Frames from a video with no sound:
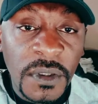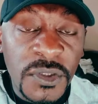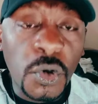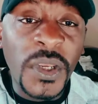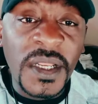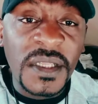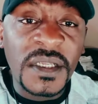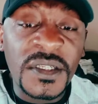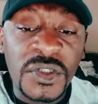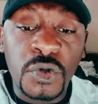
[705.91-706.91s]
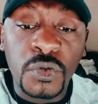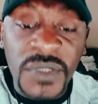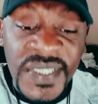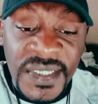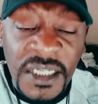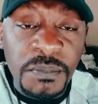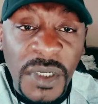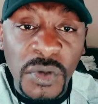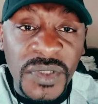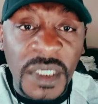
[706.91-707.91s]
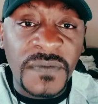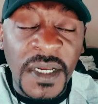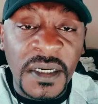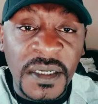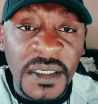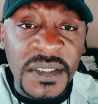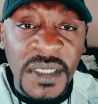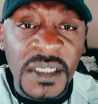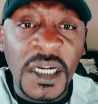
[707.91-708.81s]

So healing is to sit by yourself and understand,